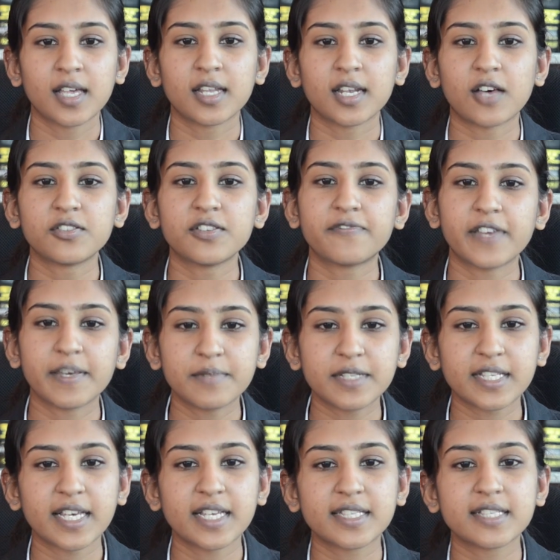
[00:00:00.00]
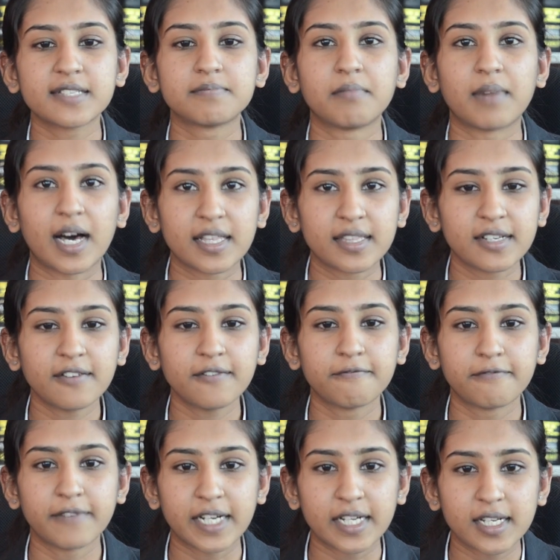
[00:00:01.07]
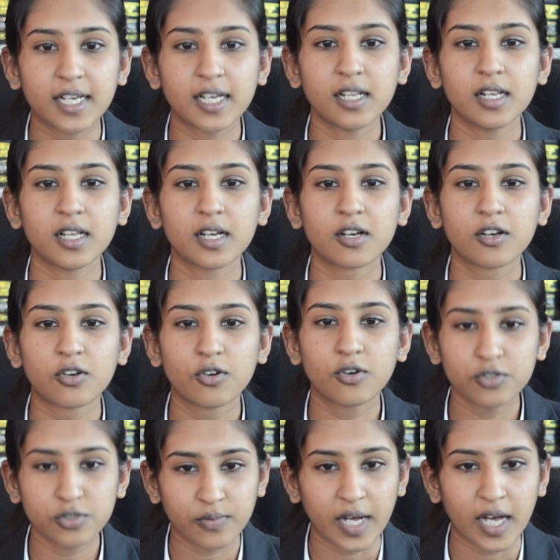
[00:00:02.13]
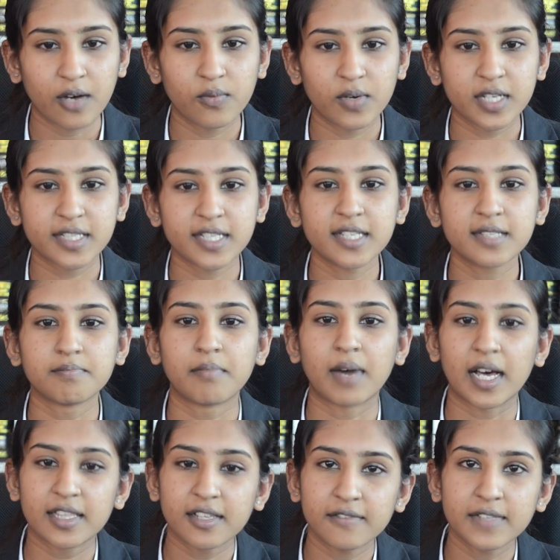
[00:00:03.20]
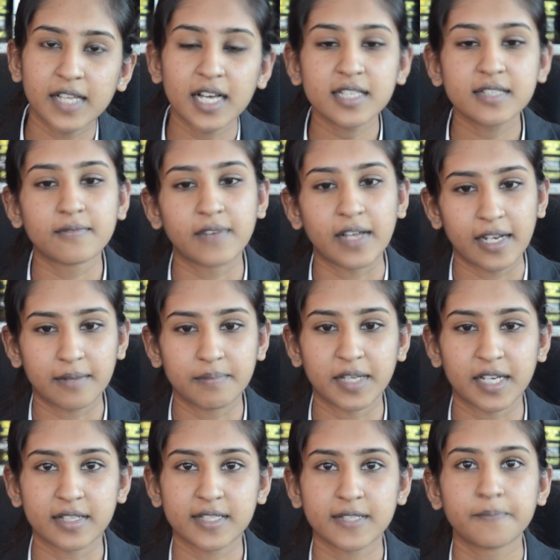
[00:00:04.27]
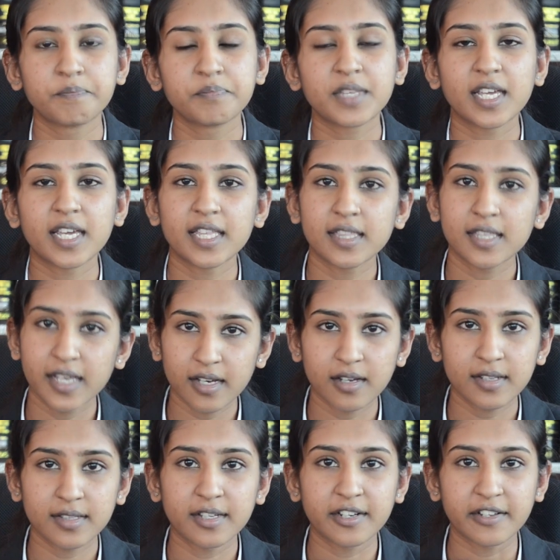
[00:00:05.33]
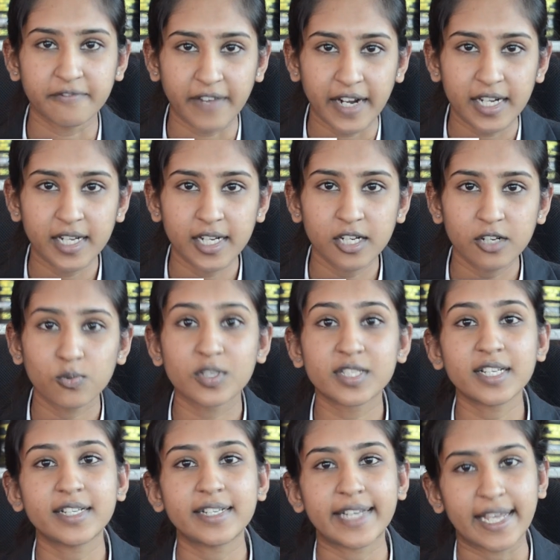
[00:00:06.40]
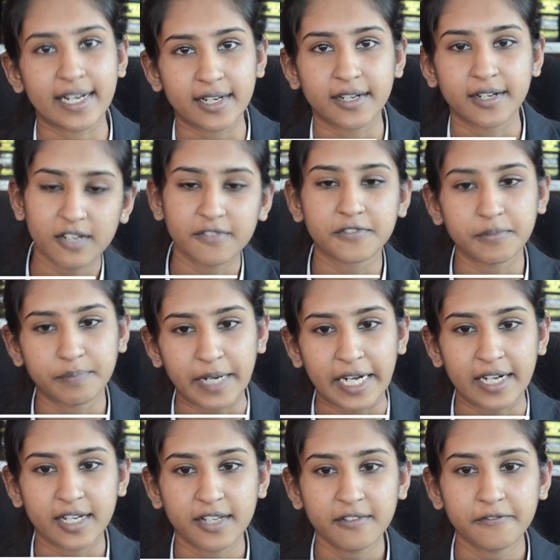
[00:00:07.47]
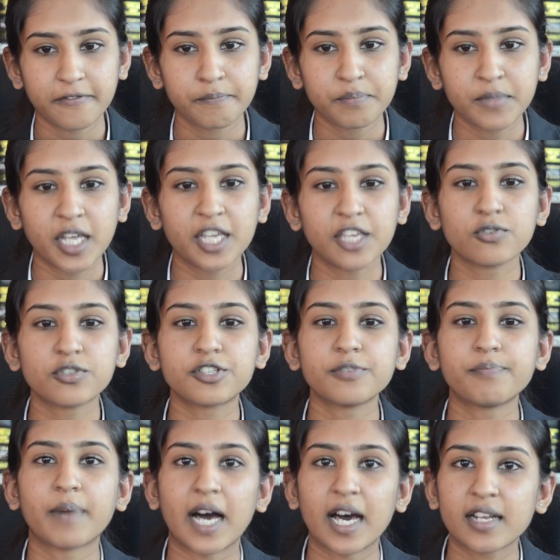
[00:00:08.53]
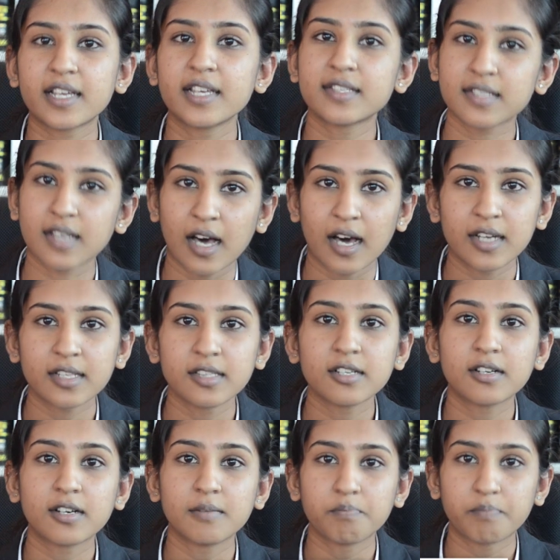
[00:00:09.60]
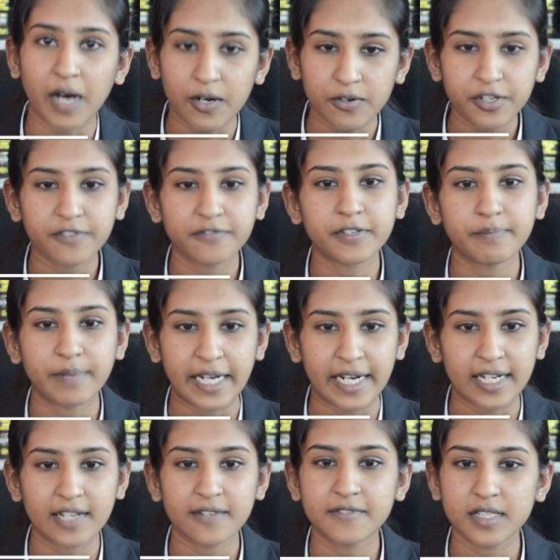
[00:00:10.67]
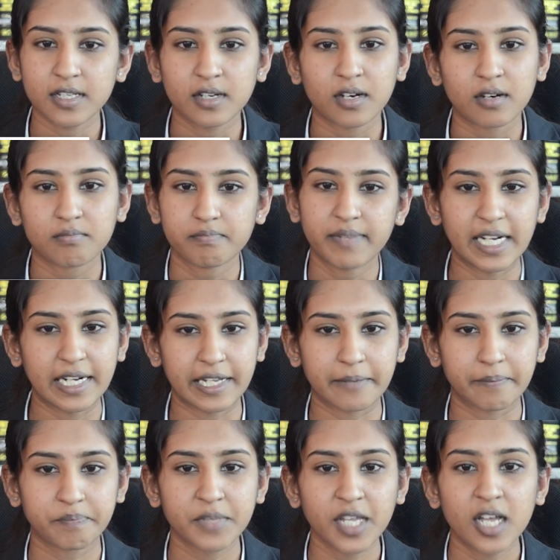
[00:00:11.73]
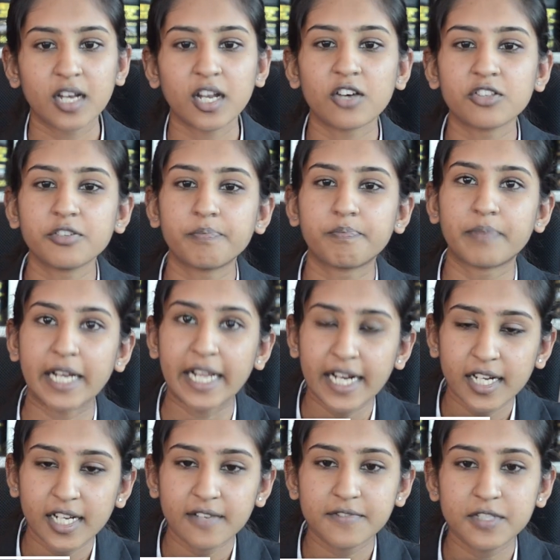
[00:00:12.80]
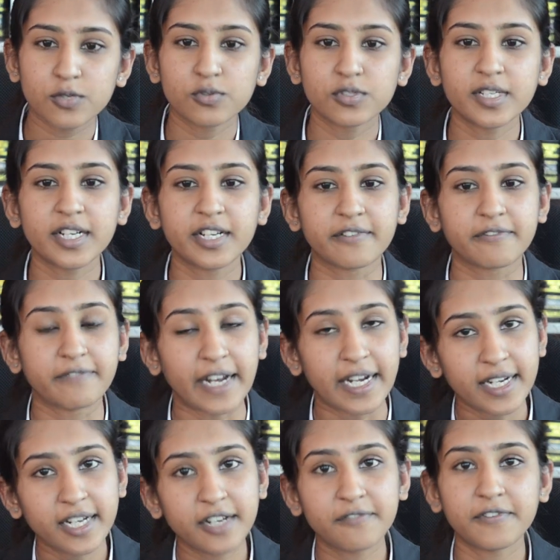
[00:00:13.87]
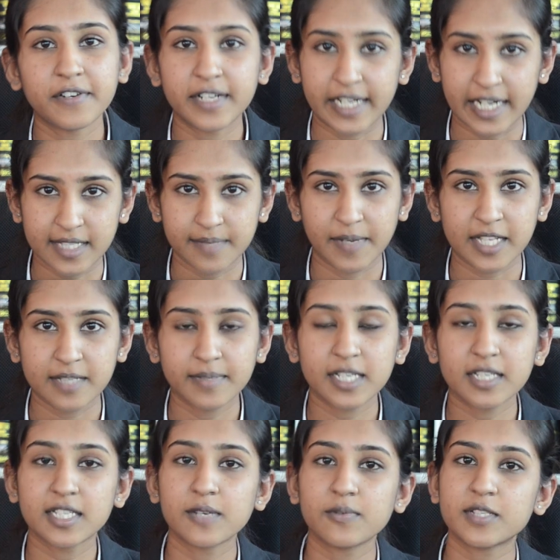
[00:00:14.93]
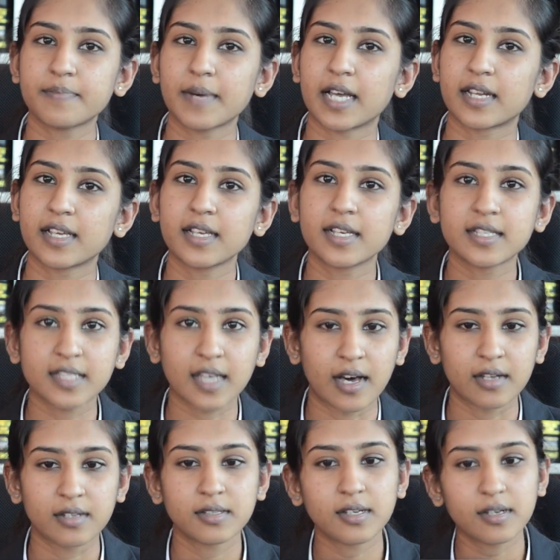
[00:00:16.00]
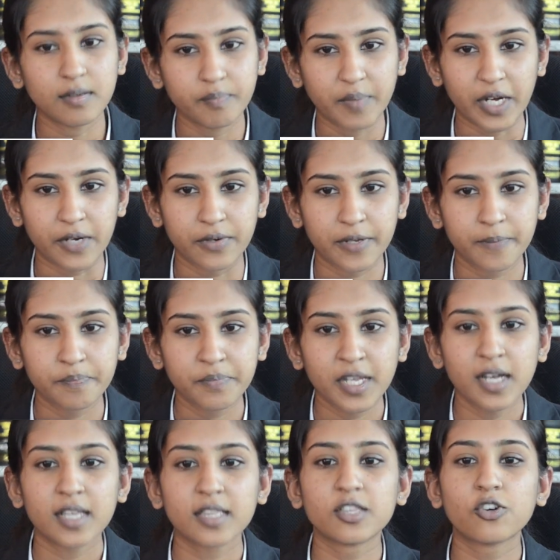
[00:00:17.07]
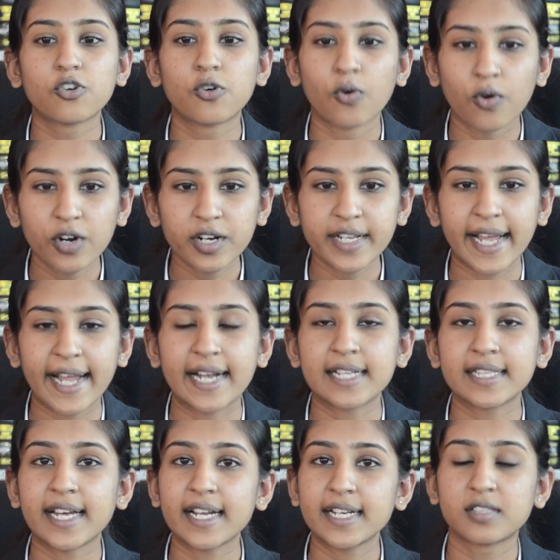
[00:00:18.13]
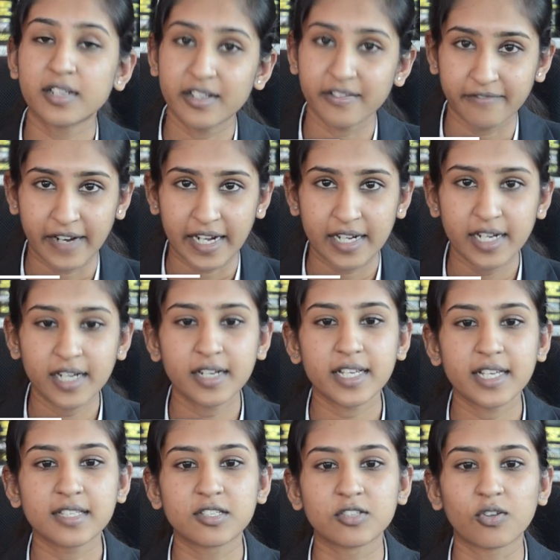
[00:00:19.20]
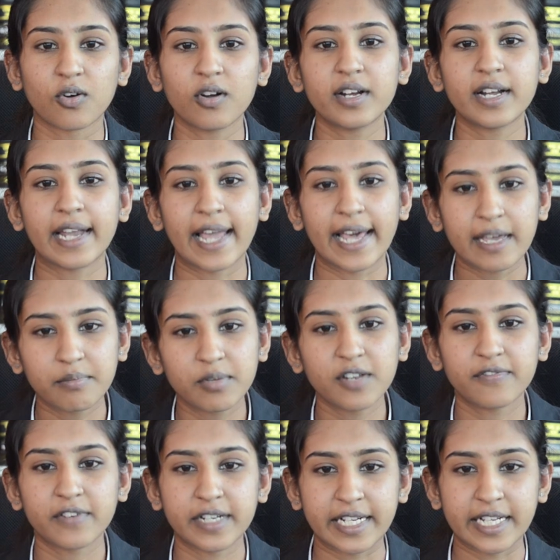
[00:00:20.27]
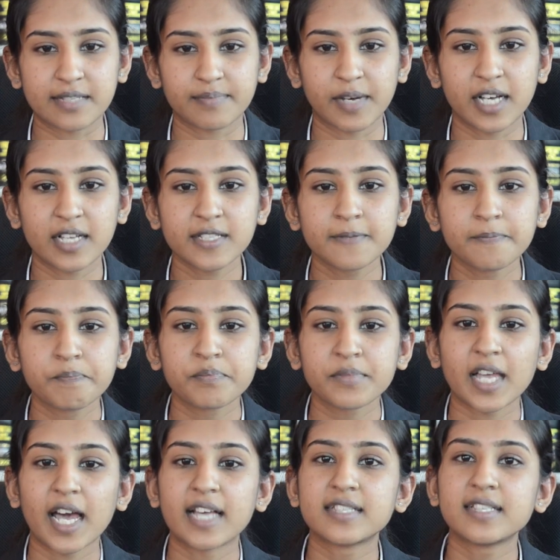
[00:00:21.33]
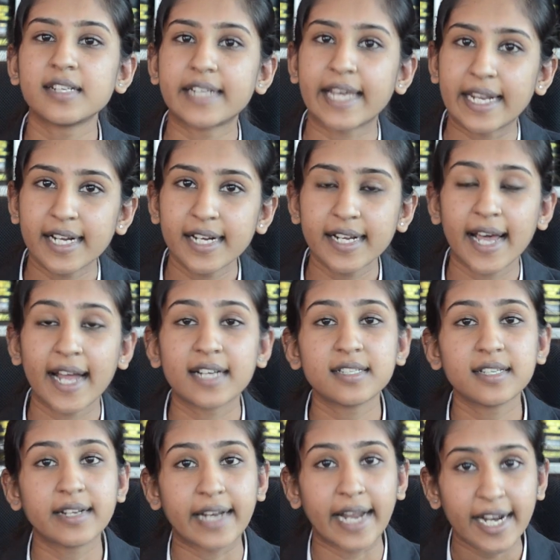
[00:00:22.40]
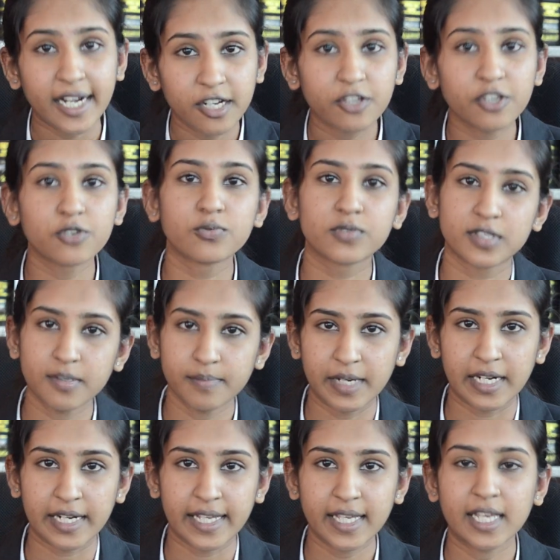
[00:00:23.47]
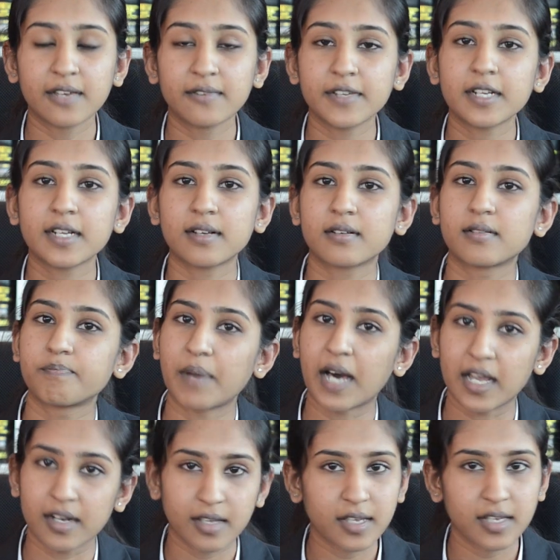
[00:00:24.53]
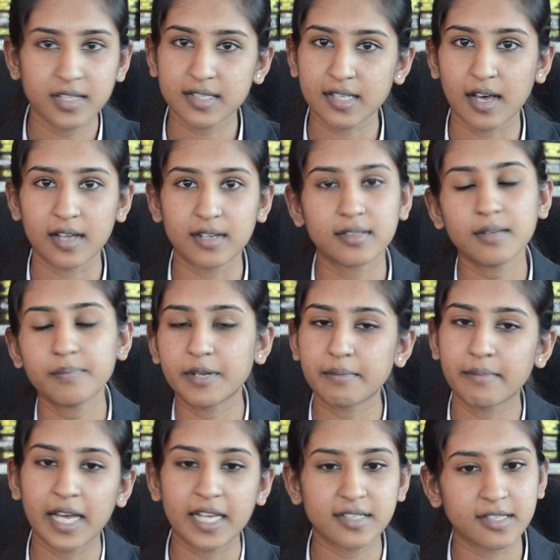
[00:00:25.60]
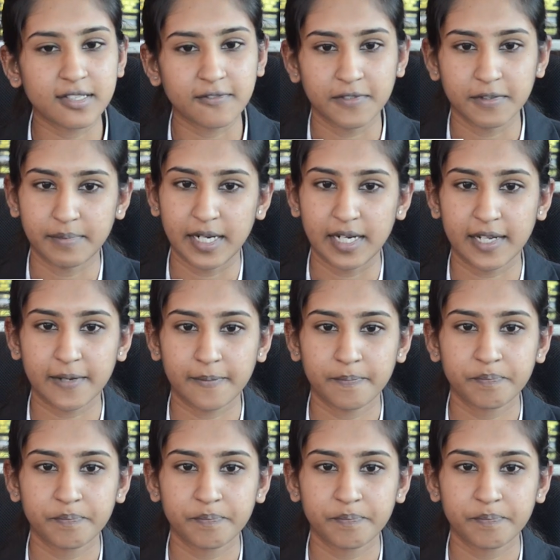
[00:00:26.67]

Now the famous case is Madhav Vittal Kudwa versus Madhav Das Vallabh Das. In here, the defendant was a tenant of the plaintiff. He used to park his car in the compound of the plaintiff's building. Now the plaintiff sued the defendant for trespass because he was parking his car in the compound. The court held that the defendant is not liable for trespass as the tenant had the right to use the building, even parking his car in the premises of the building.